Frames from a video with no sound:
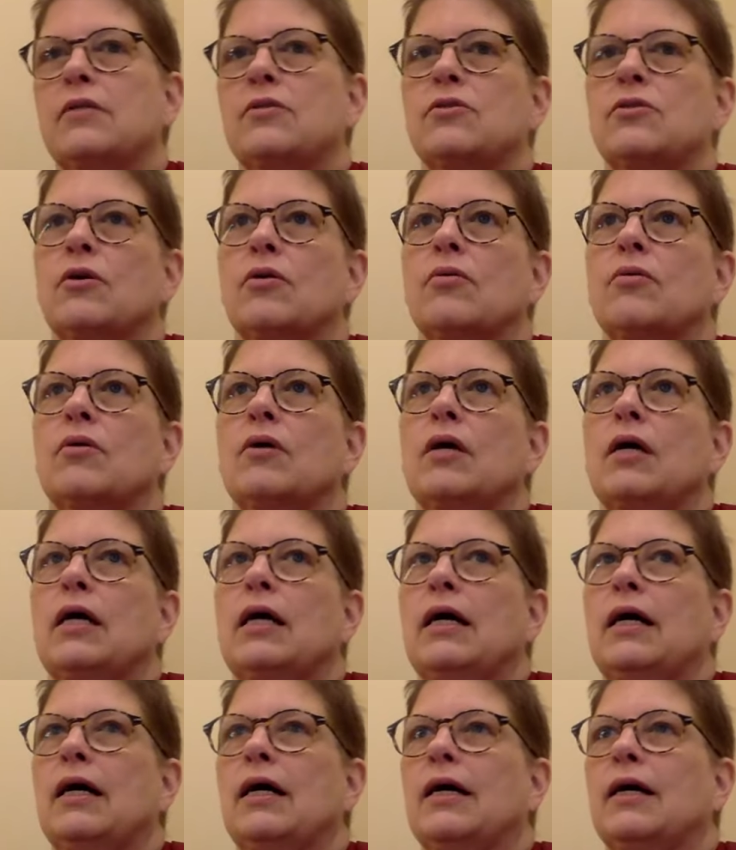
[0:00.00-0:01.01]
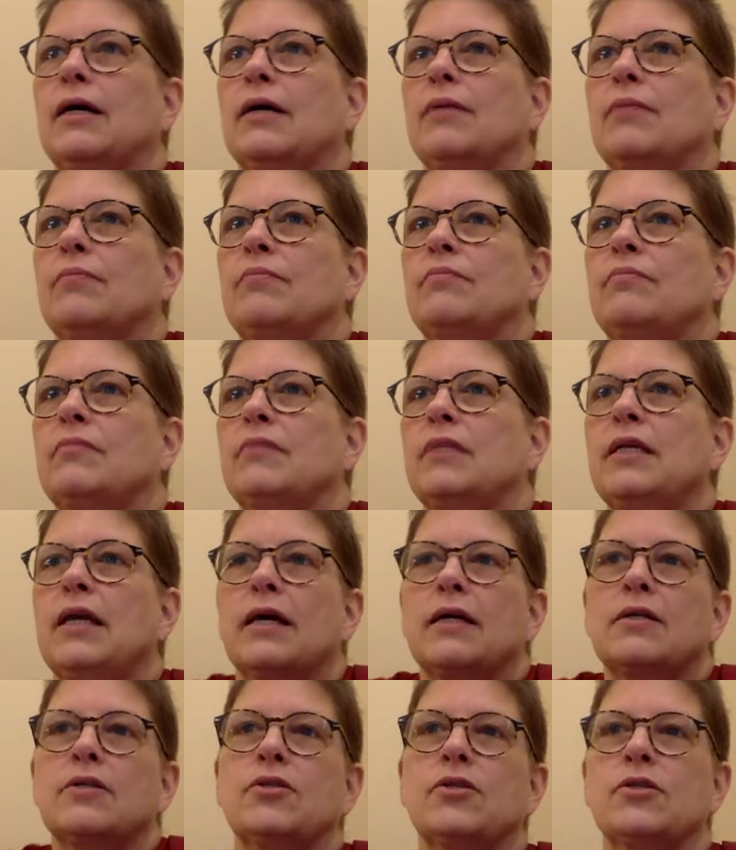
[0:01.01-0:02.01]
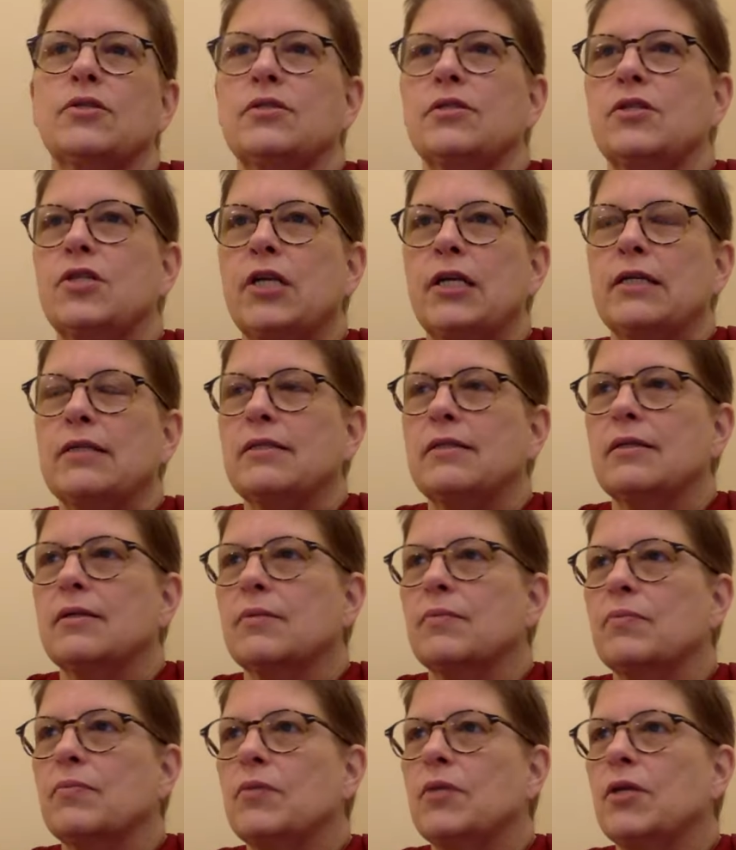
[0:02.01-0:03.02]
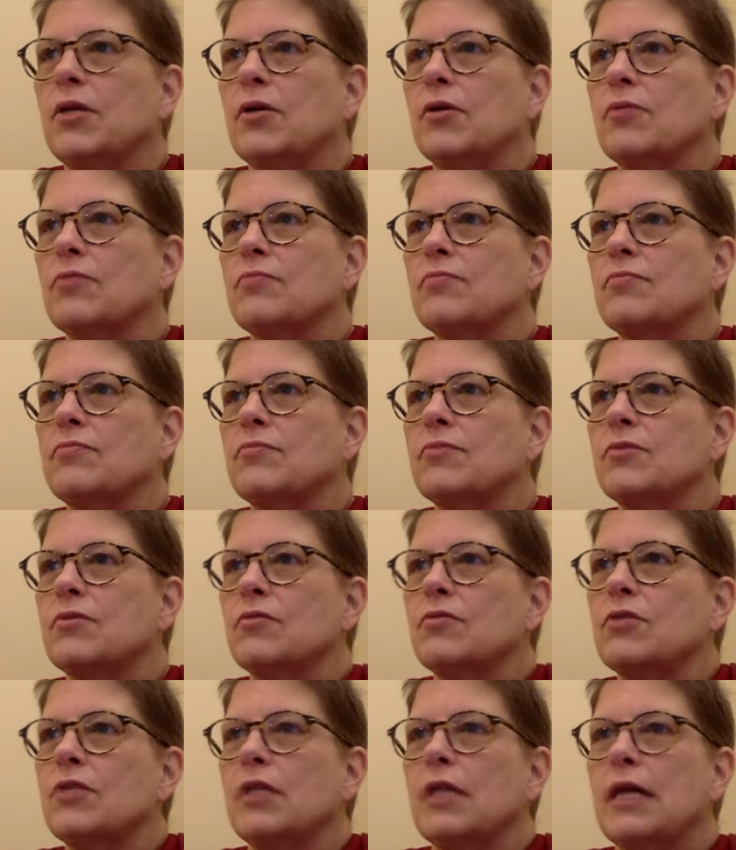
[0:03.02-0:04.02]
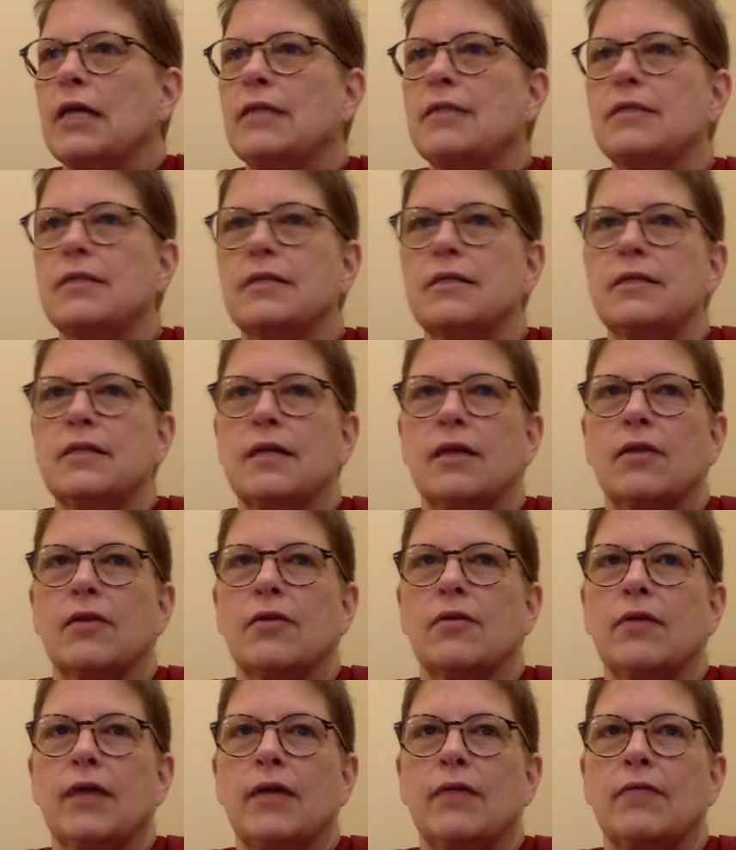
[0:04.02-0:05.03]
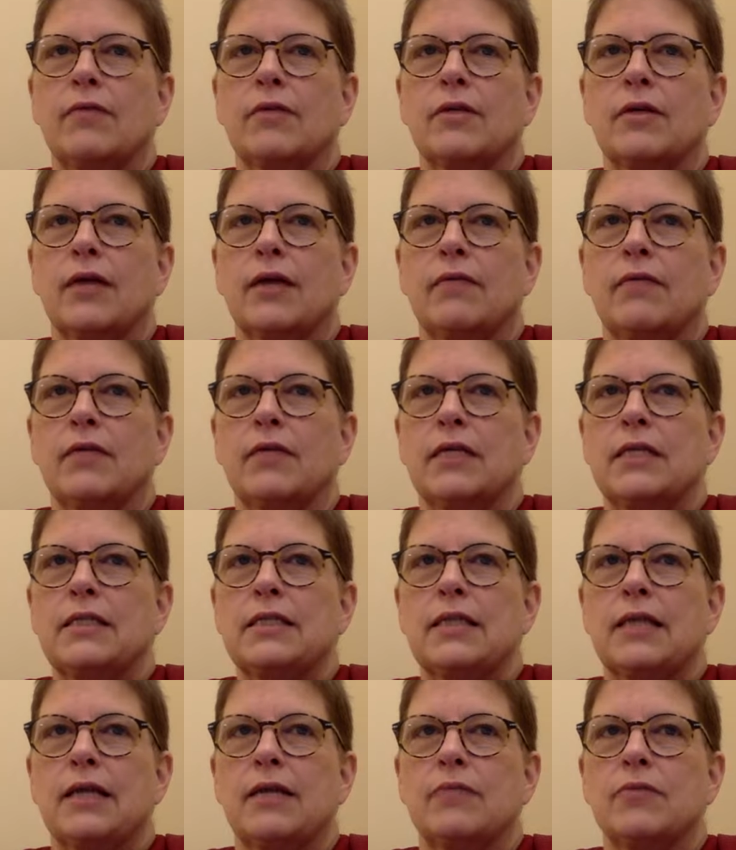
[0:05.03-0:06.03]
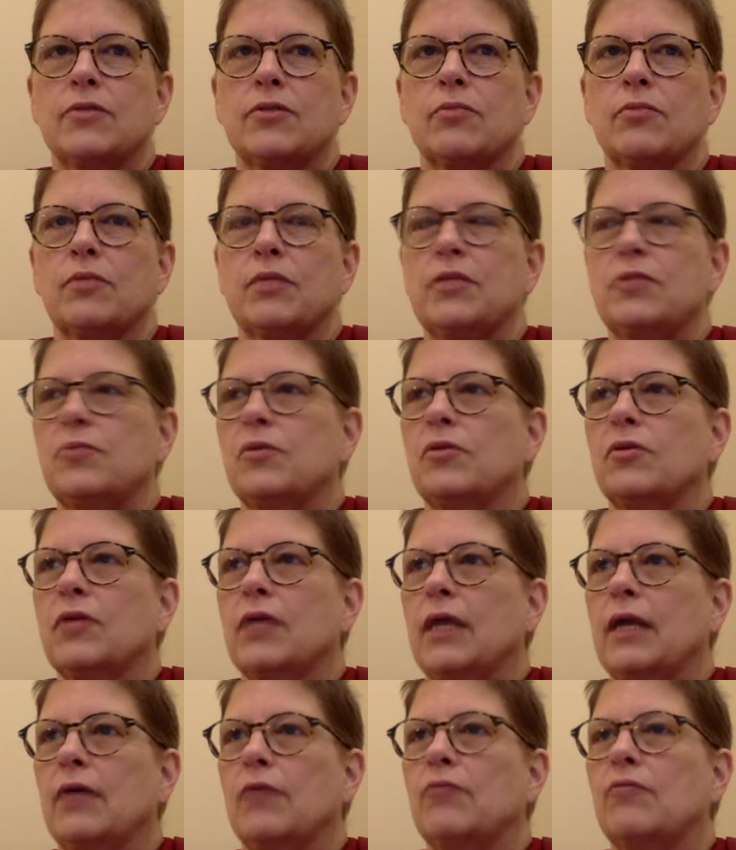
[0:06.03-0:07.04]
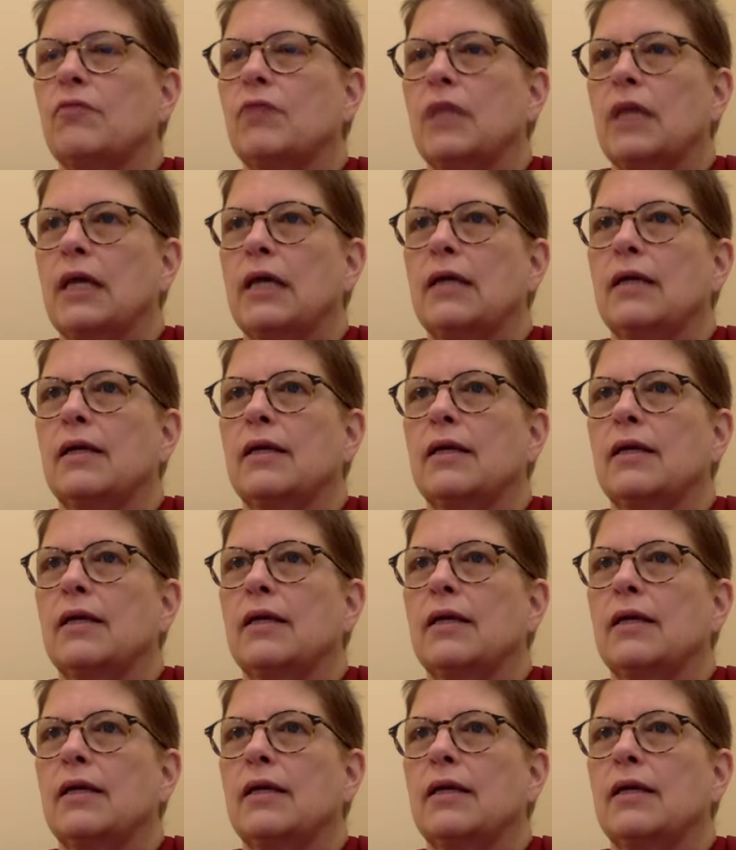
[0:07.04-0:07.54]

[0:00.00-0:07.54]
So, um, yeah, and it's just a chance to, you know, socialize, get together, have a have a nice time. So please be looking out for that.